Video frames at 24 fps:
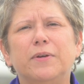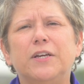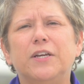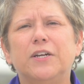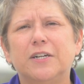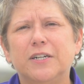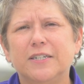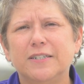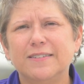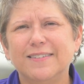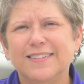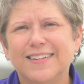
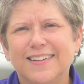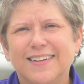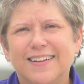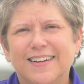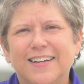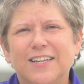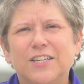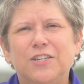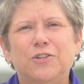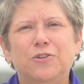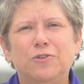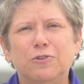here,
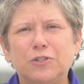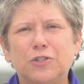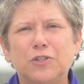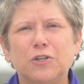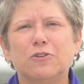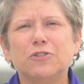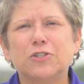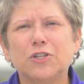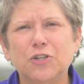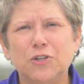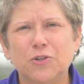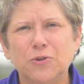use
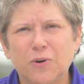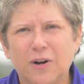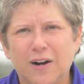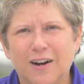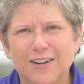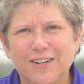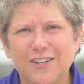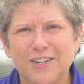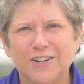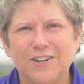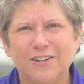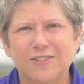those
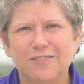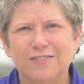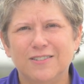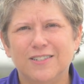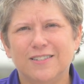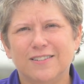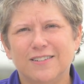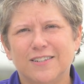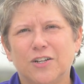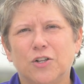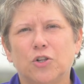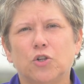QR
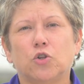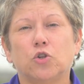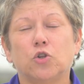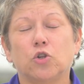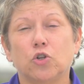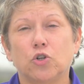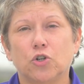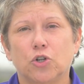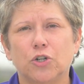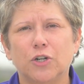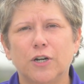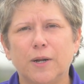codes,
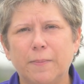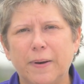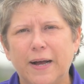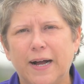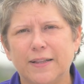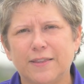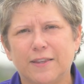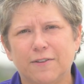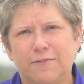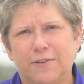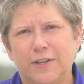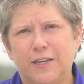learn
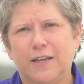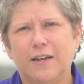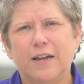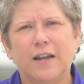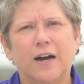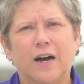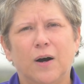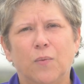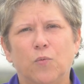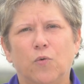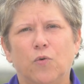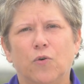about the
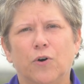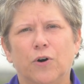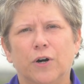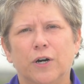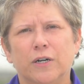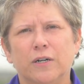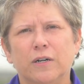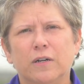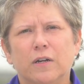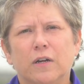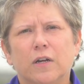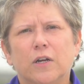Vietnam
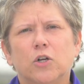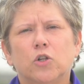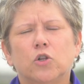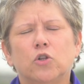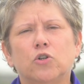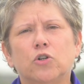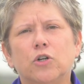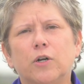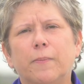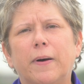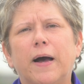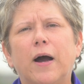War,
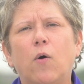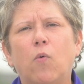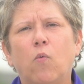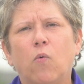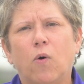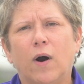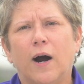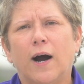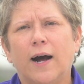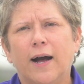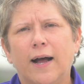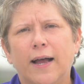learn about
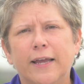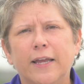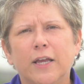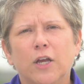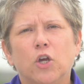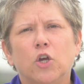why